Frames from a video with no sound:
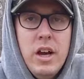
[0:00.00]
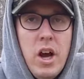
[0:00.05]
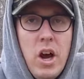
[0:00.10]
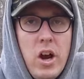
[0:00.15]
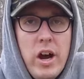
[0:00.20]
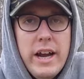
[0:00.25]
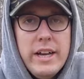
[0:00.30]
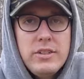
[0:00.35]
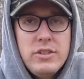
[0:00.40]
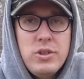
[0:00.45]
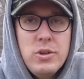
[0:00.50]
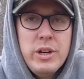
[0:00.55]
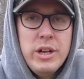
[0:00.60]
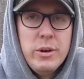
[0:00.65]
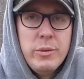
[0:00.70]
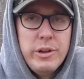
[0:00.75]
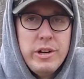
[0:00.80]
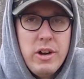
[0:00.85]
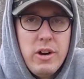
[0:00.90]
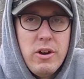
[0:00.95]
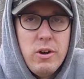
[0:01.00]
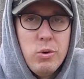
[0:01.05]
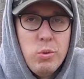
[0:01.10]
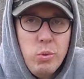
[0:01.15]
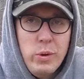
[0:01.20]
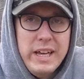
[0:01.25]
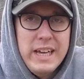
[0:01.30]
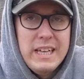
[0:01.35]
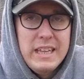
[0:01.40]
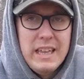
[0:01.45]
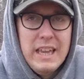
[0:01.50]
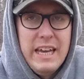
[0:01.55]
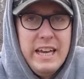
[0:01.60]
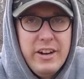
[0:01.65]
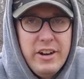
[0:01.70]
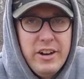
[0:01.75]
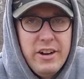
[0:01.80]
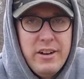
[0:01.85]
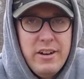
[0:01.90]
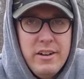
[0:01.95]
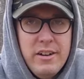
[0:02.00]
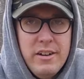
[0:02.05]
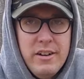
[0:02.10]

All right, so here we are a week later,